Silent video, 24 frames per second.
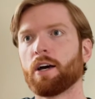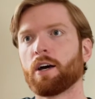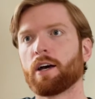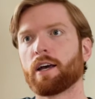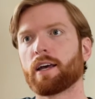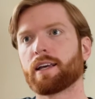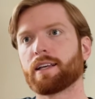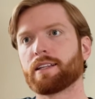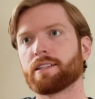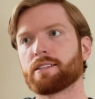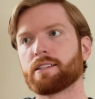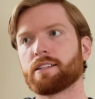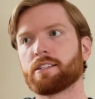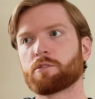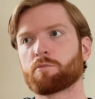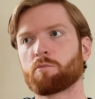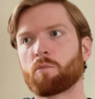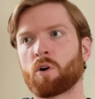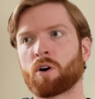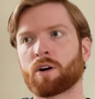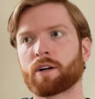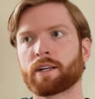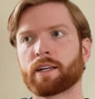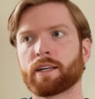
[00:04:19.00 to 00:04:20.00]
In this
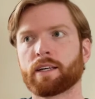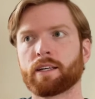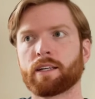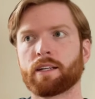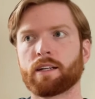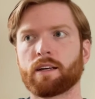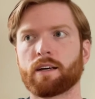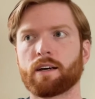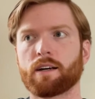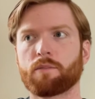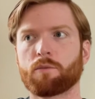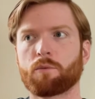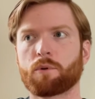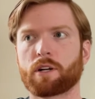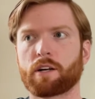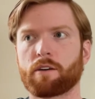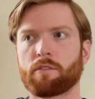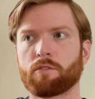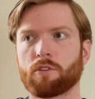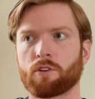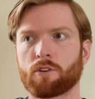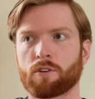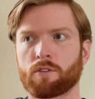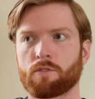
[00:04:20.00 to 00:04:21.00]
market, what
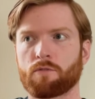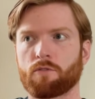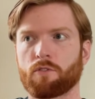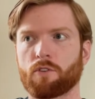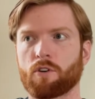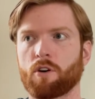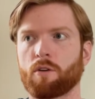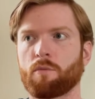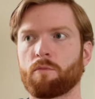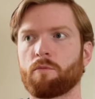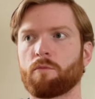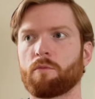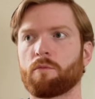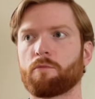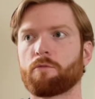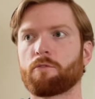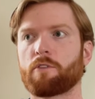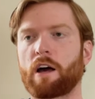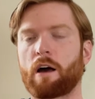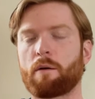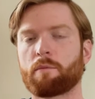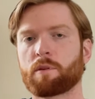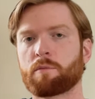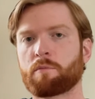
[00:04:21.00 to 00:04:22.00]
I've learned from
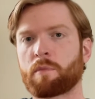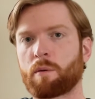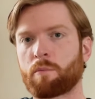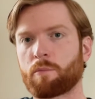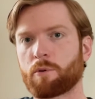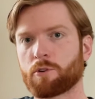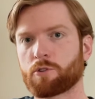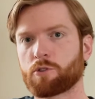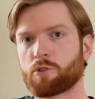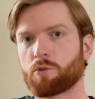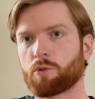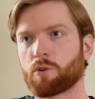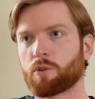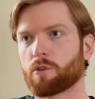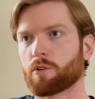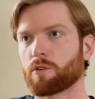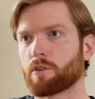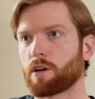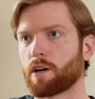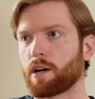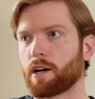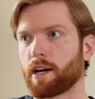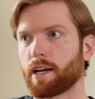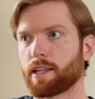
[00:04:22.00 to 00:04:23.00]
family members who are
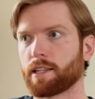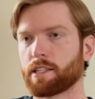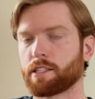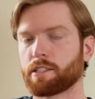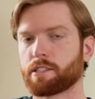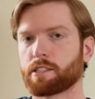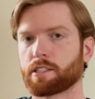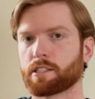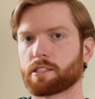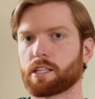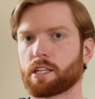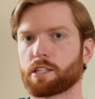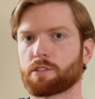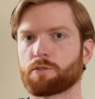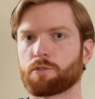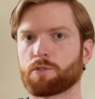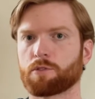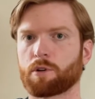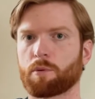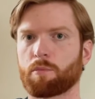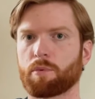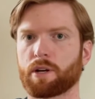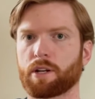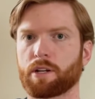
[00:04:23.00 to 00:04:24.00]
highly successful
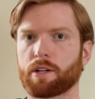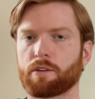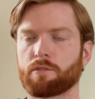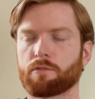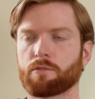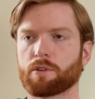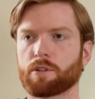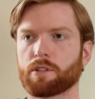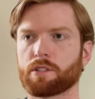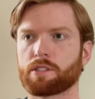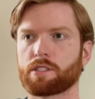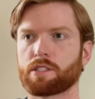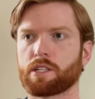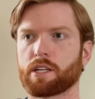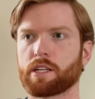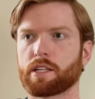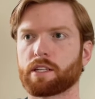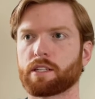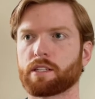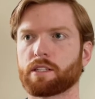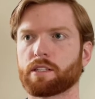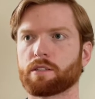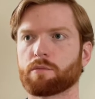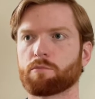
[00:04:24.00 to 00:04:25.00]
competitive real estate
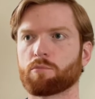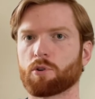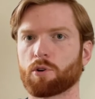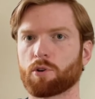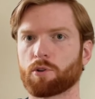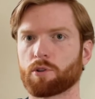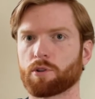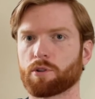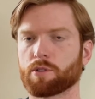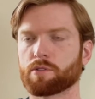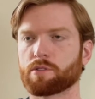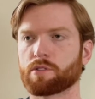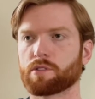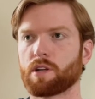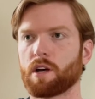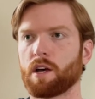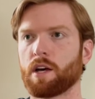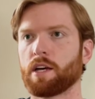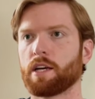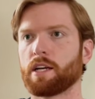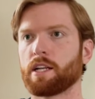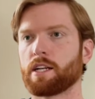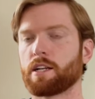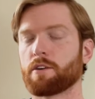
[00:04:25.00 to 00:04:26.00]
brokers
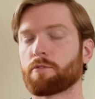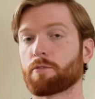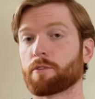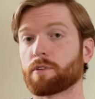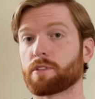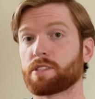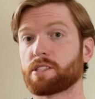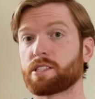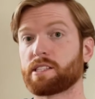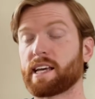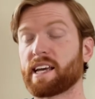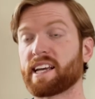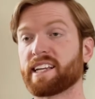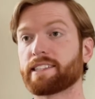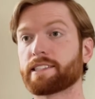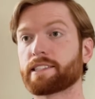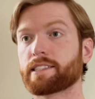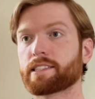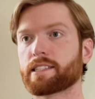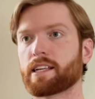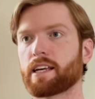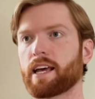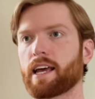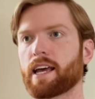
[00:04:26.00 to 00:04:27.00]
in different
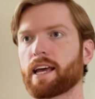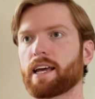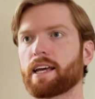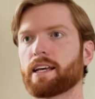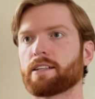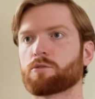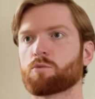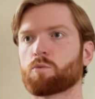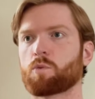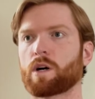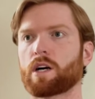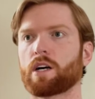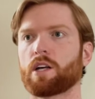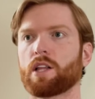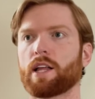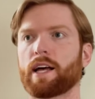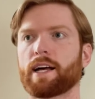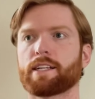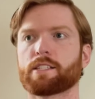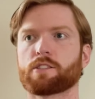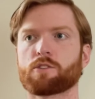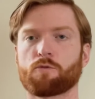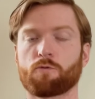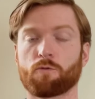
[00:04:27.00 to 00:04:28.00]
states, as well
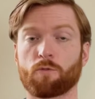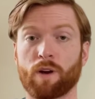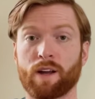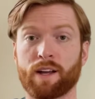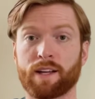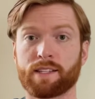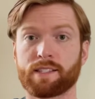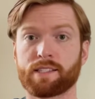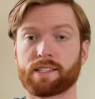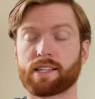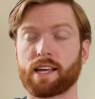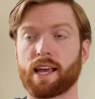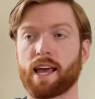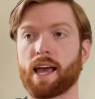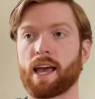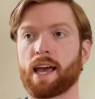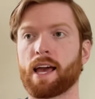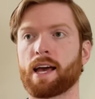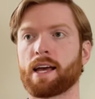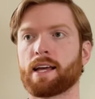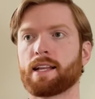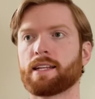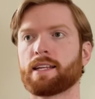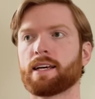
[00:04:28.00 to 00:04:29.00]
as friends
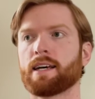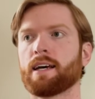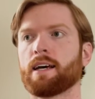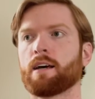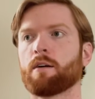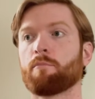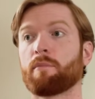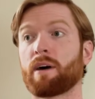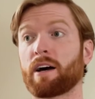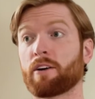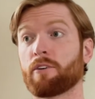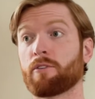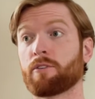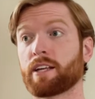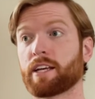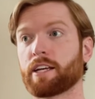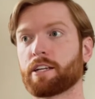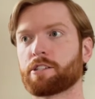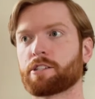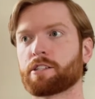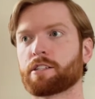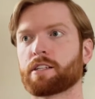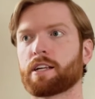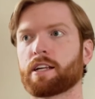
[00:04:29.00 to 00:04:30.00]
and my own
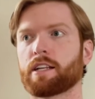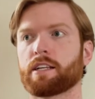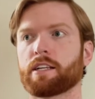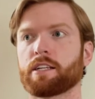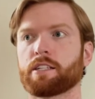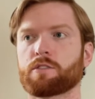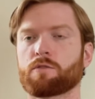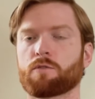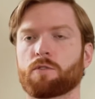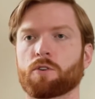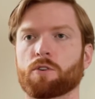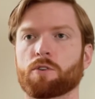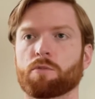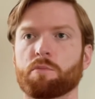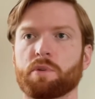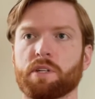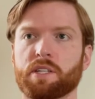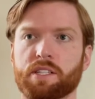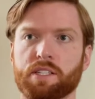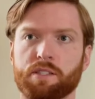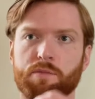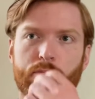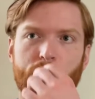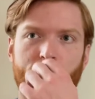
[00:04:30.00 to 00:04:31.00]
agent and his firm,
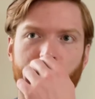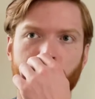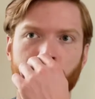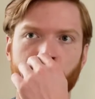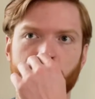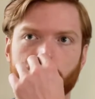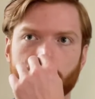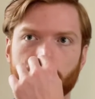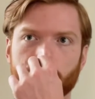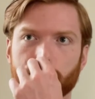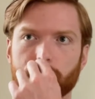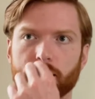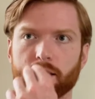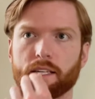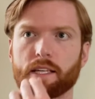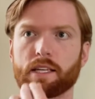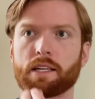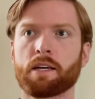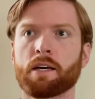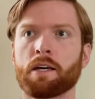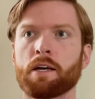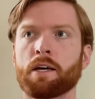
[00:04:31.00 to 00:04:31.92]
is basically